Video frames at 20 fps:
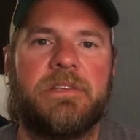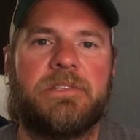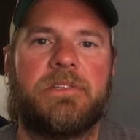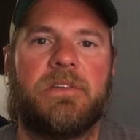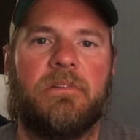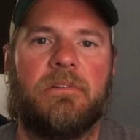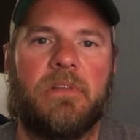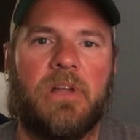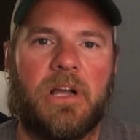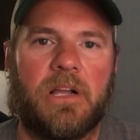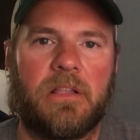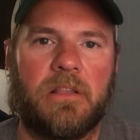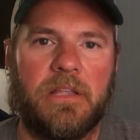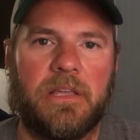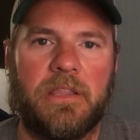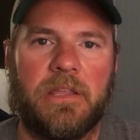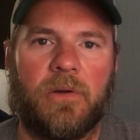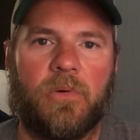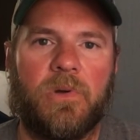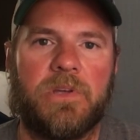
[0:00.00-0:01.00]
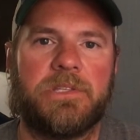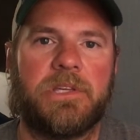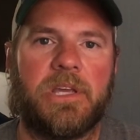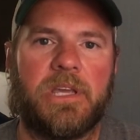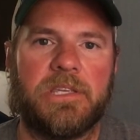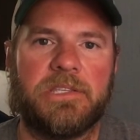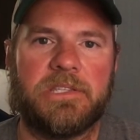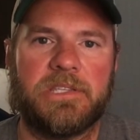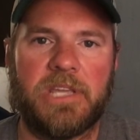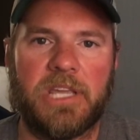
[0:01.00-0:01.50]
So luckily there was a
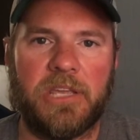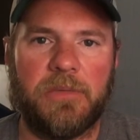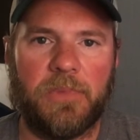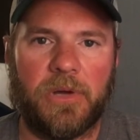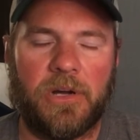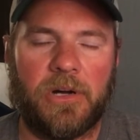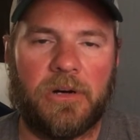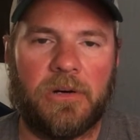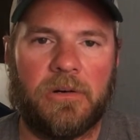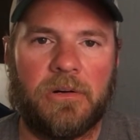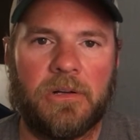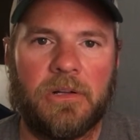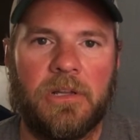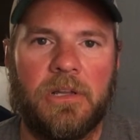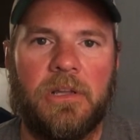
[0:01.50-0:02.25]
gazebo